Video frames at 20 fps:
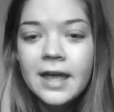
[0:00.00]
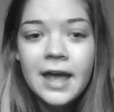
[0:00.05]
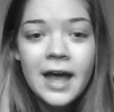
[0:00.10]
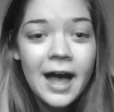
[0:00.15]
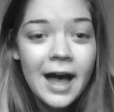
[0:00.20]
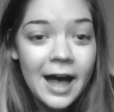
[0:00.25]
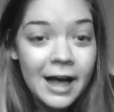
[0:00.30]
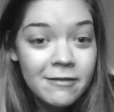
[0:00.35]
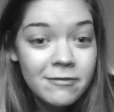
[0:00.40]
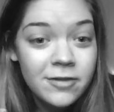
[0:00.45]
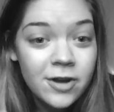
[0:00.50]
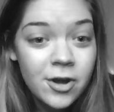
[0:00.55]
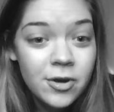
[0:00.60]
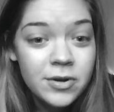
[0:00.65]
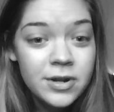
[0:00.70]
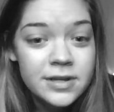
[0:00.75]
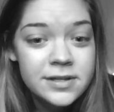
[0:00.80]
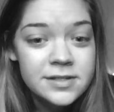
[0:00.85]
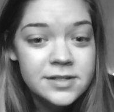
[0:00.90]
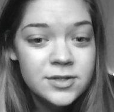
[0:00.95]
I've
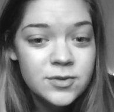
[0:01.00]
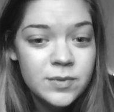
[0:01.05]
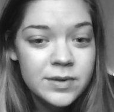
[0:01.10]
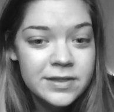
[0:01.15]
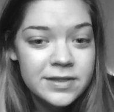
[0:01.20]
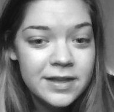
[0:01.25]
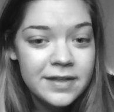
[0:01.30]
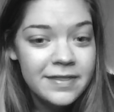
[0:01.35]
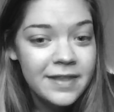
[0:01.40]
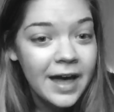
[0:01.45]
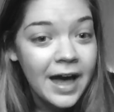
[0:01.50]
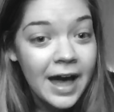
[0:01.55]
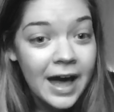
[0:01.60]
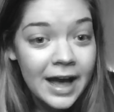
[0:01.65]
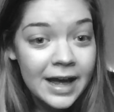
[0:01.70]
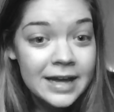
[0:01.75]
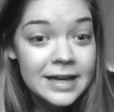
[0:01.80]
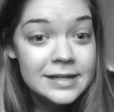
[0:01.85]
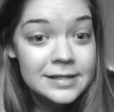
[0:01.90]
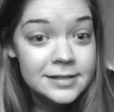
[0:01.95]
noticed within the
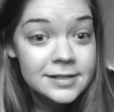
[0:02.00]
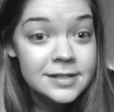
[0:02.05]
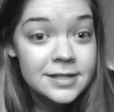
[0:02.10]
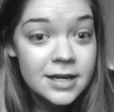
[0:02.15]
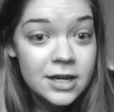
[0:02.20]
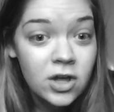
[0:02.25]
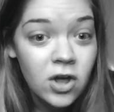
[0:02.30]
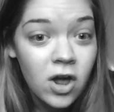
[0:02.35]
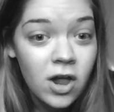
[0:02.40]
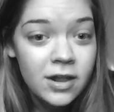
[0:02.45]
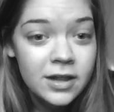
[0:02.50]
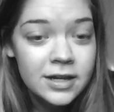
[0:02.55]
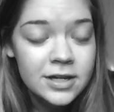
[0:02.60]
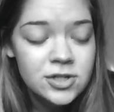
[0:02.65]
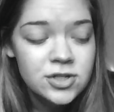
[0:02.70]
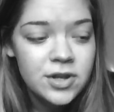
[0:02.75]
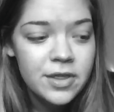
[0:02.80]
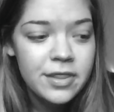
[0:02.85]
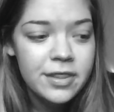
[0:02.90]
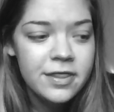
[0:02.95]
ISC
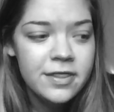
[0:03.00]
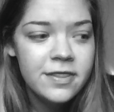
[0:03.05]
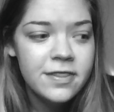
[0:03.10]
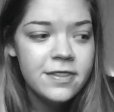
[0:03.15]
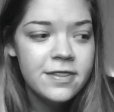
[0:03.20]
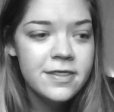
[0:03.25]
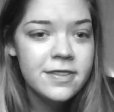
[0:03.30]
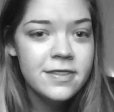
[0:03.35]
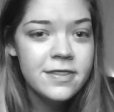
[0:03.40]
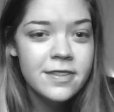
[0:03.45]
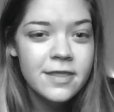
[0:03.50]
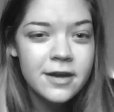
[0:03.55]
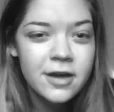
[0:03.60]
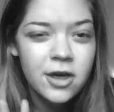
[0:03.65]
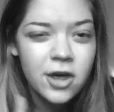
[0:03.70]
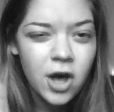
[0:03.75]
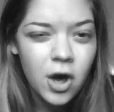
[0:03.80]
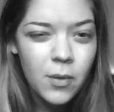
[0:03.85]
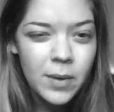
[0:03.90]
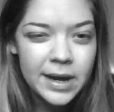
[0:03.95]
college, the
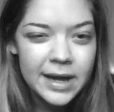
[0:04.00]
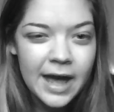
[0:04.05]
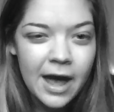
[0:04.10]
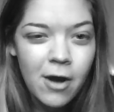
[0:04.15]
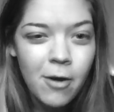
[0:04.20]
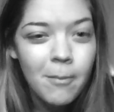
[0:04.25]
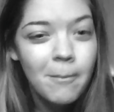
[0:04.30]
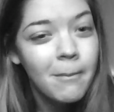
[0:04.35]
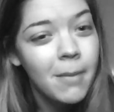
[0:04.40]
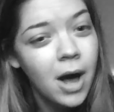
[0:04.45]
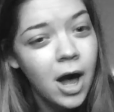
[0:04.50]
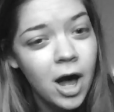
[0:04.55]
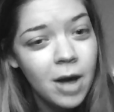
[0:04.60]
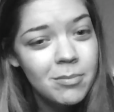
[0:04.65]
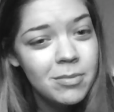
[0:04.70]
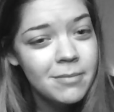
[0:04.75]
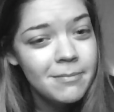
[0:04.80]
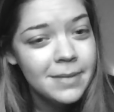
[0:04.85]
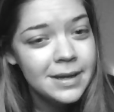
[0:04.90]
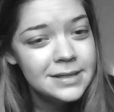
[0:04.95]
going out
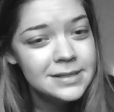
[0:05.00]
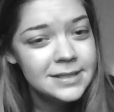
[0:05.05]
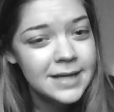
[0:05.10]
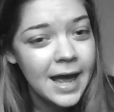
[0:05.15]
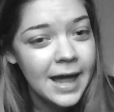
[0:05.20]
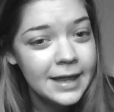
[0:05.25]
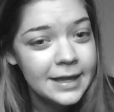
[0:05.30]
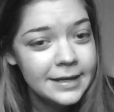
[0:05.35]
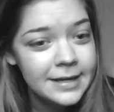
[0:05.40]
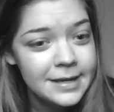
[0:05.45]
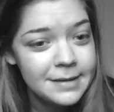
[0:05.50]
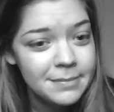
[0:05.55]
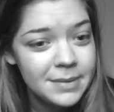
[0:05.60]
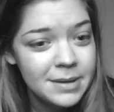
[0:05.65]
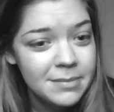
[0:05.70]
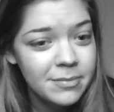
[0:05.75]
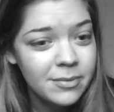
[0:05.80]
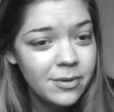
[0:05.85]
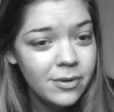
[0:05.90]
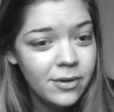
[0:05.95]
mob mentality
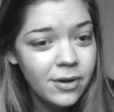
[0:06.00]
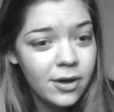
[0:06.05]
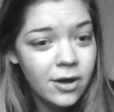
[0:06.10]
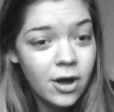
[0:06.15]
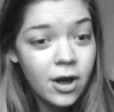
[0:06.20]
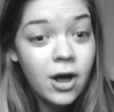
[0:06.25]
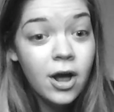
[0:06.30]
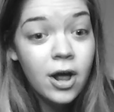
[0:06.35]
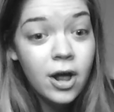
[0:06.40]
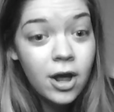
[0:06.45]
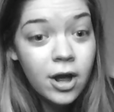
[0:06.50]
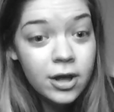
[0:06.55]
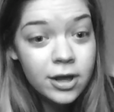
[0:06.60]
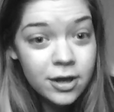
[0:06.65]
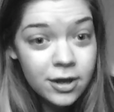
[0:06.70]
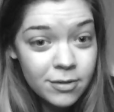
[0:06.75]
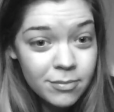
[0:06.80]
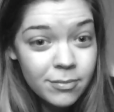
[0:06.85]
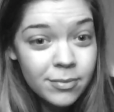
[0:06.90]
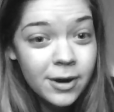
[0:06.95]
people
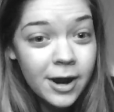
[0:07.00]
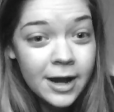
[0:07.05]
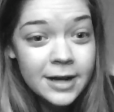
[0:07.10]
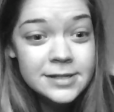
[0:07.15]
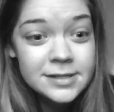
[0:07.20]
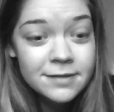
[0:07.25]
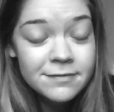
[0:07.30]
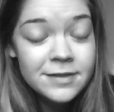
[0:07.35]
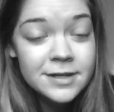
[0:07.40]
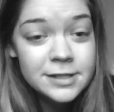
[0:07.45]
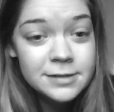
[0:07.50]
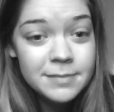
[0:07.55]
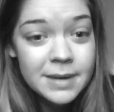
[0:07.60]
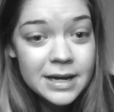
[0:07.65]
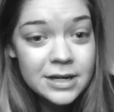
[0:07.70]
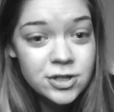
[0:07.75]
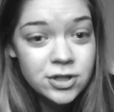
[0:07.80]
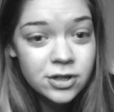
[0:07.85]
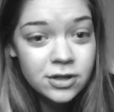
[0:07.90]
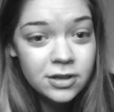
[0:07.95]
comprise of this
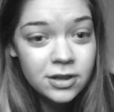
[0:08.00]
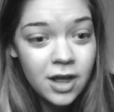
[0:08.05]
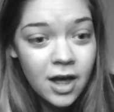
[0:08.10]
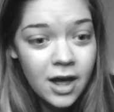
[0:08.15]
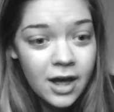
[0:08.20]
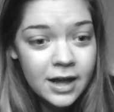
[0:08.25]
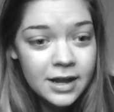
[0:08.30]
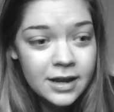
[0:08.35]
major a lot.